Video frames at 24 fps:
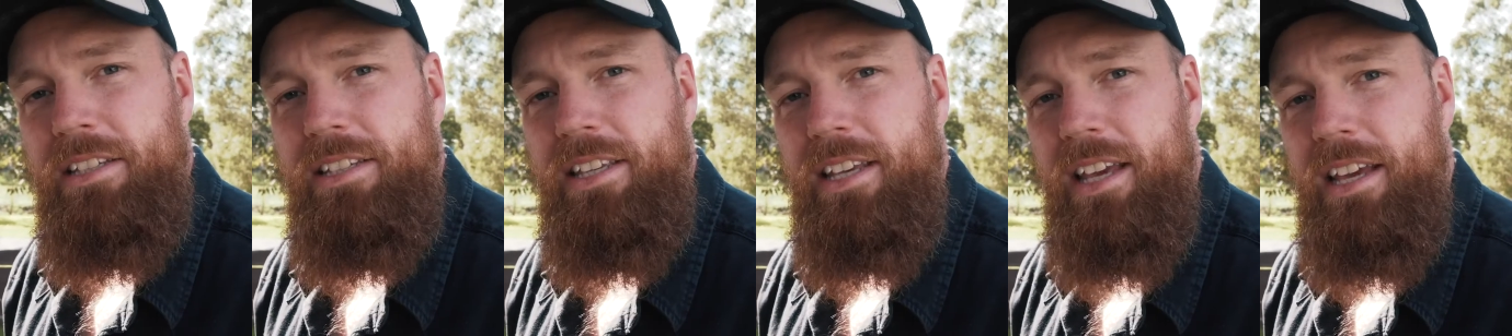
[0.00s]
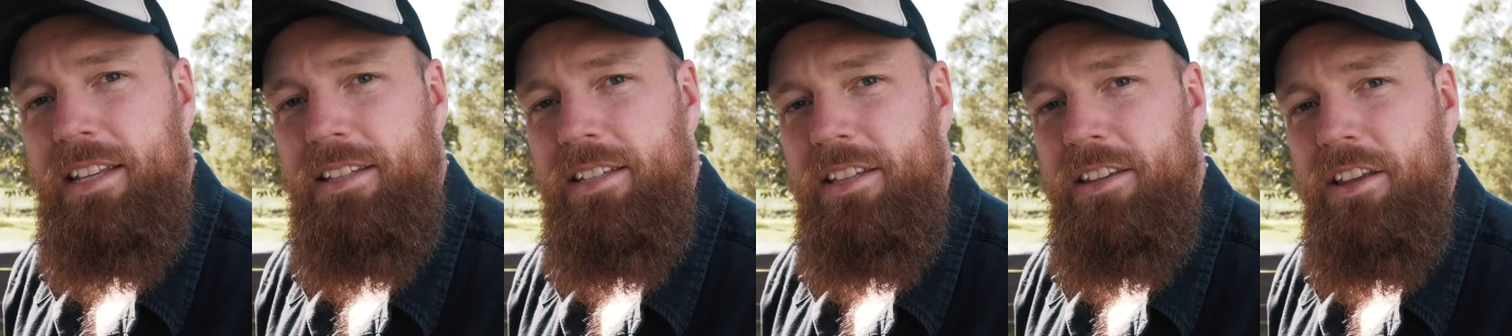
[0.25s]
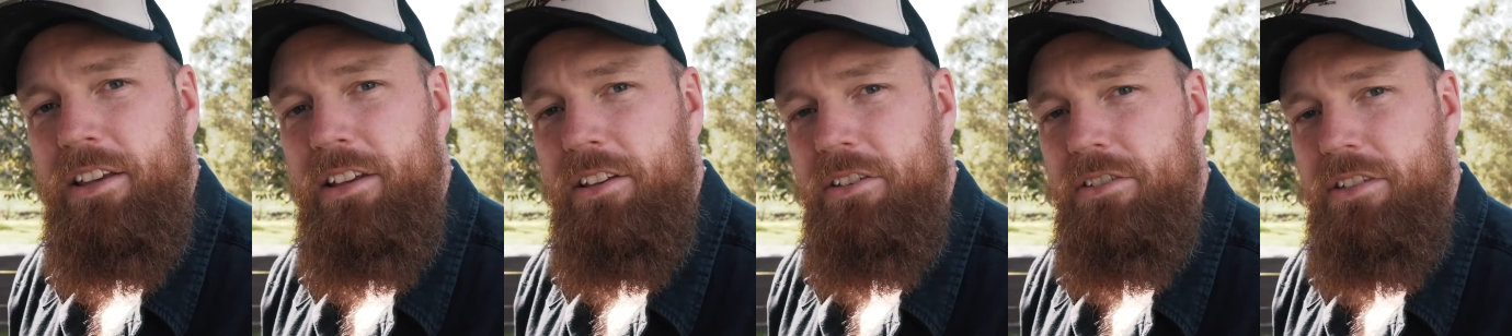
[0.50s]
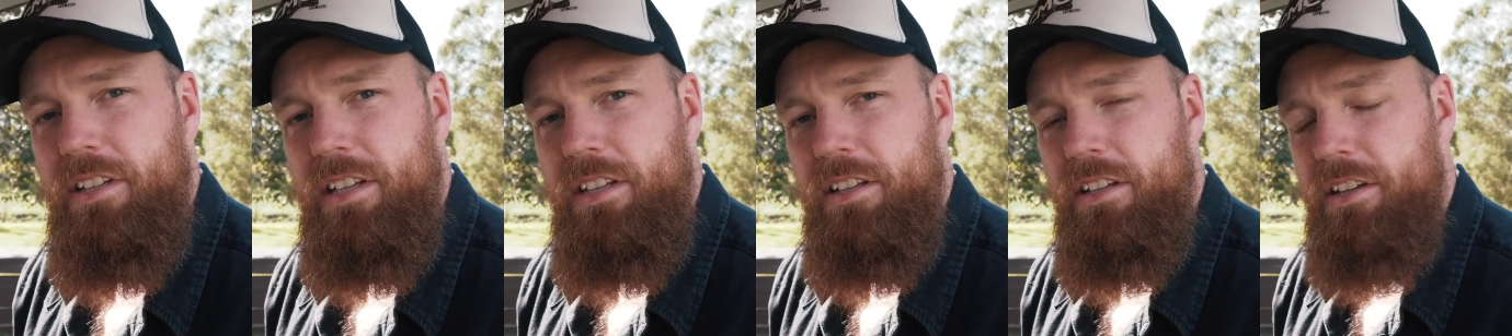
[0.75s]
that gets in
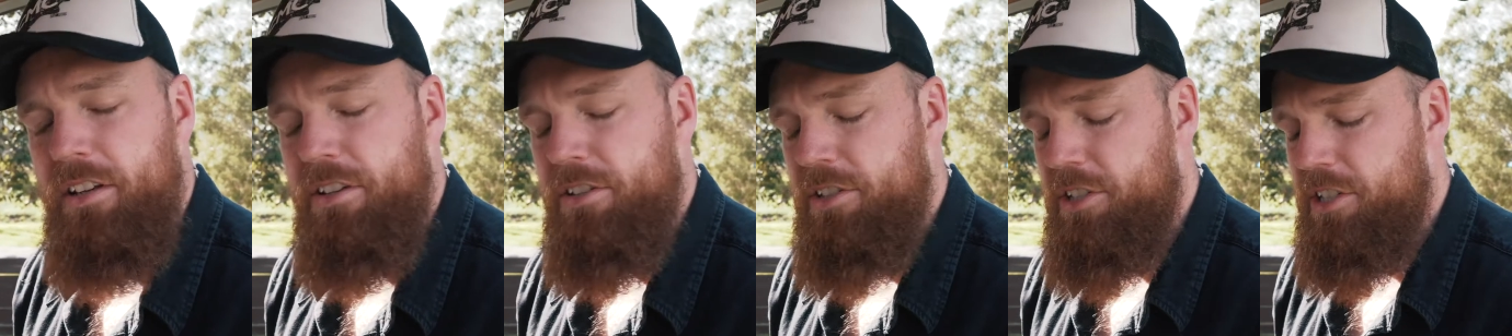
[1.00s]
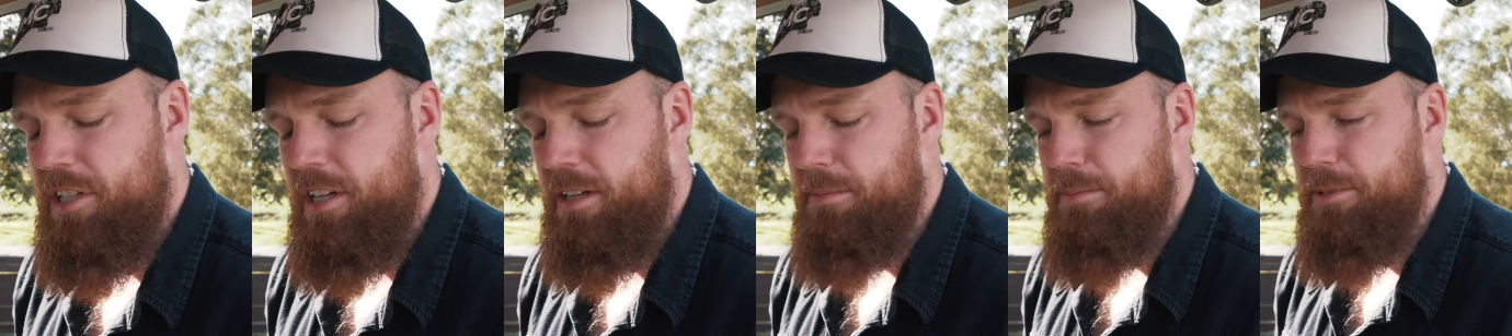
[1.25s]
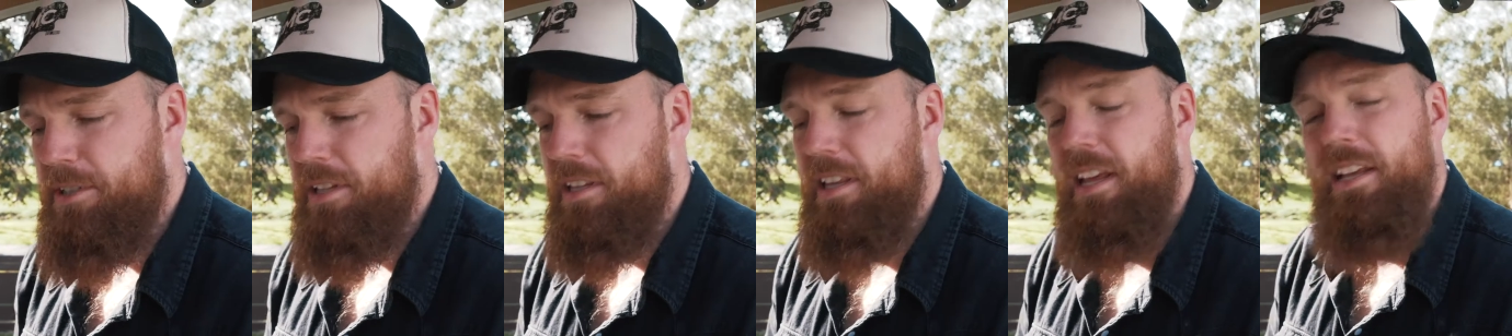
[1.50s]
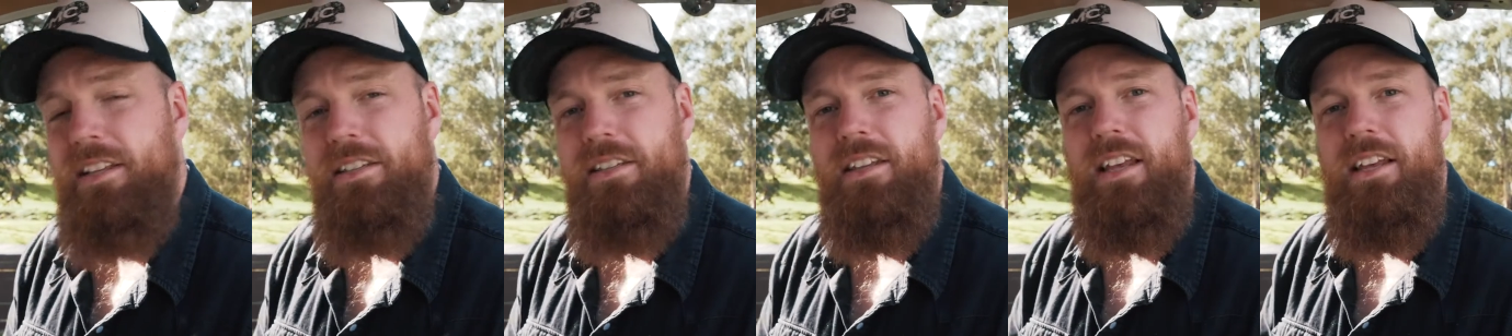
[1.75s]
those chips, and
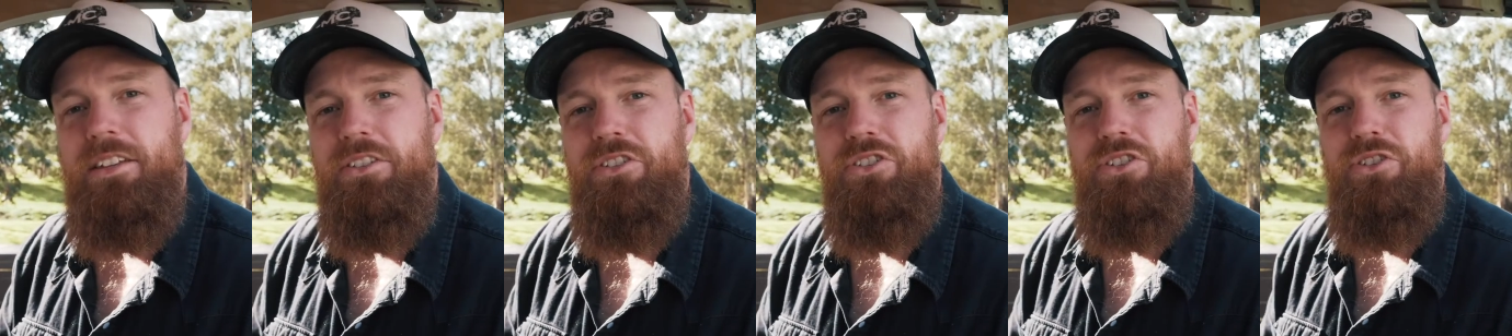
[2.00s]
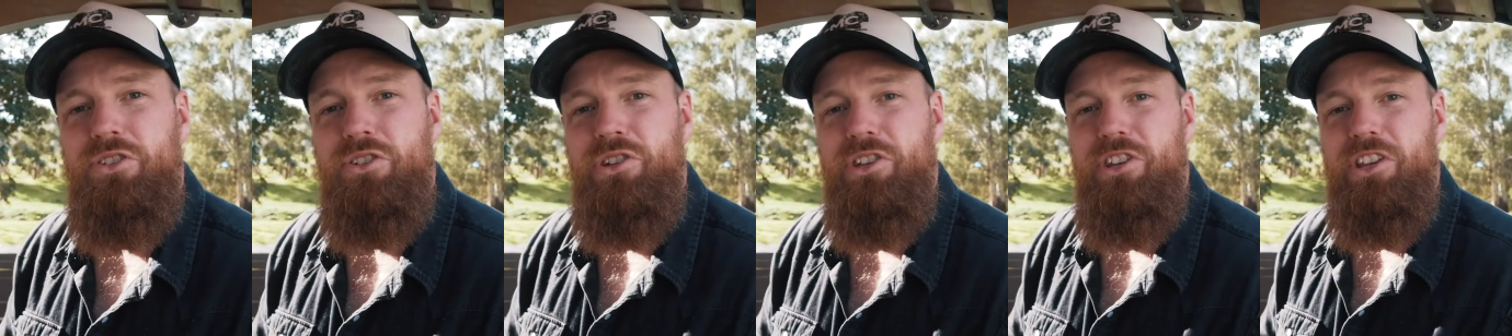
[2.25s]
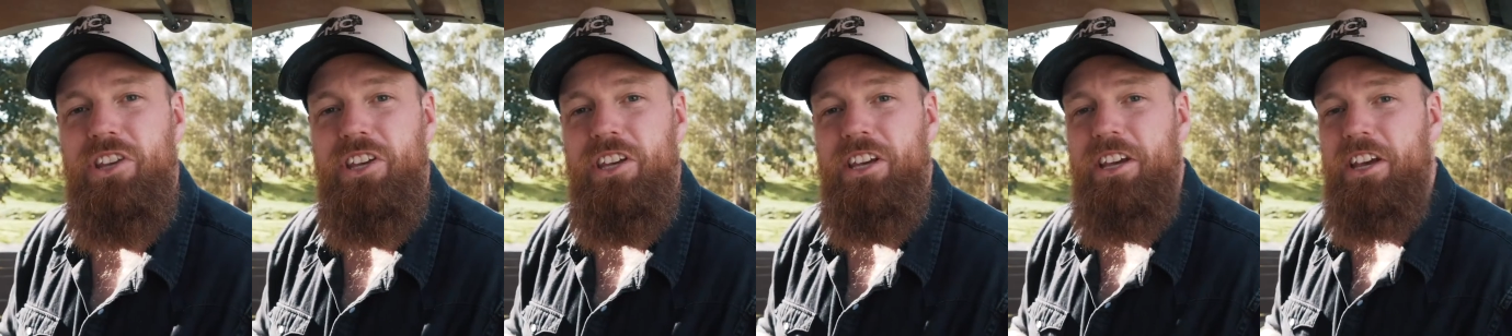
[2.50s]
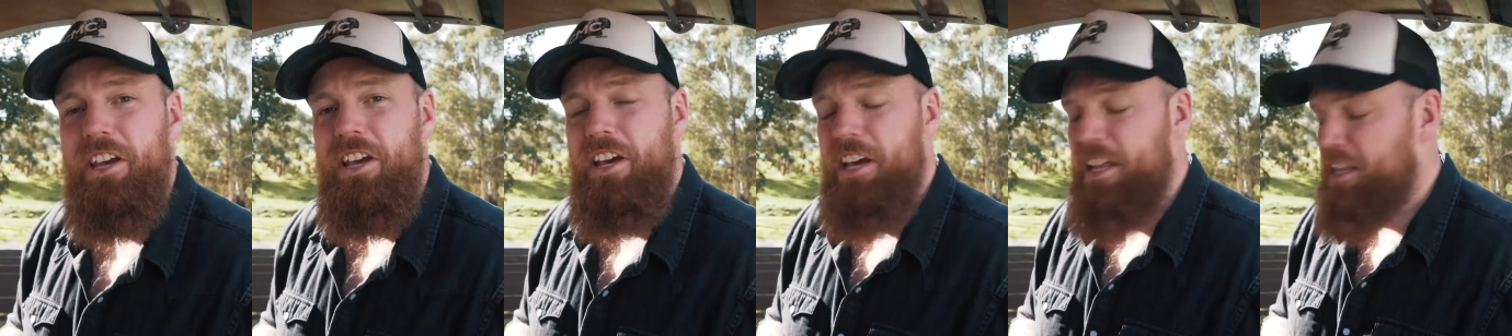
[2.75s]
that's due to
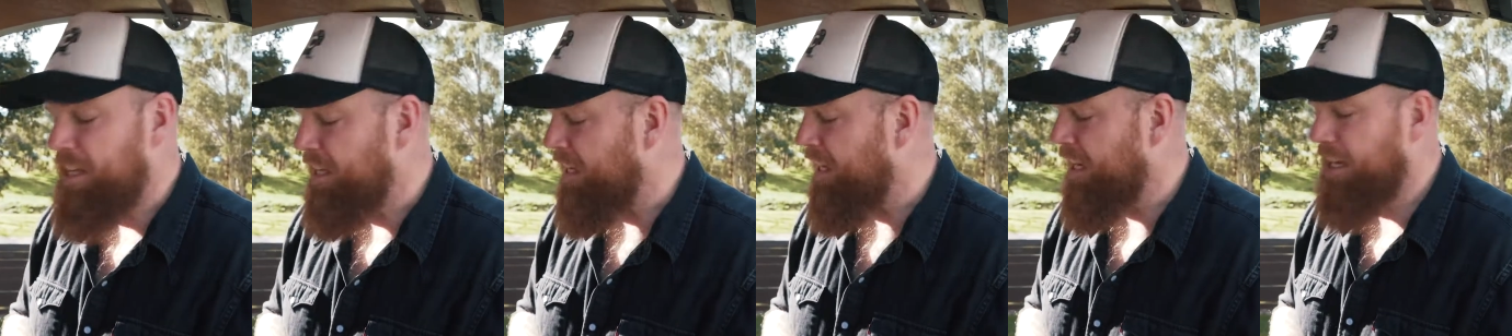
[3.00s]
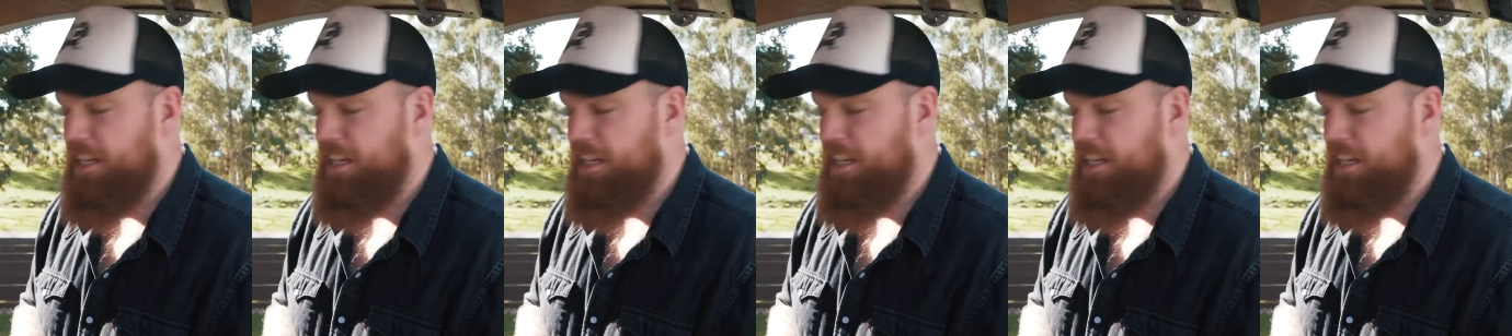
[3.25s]
the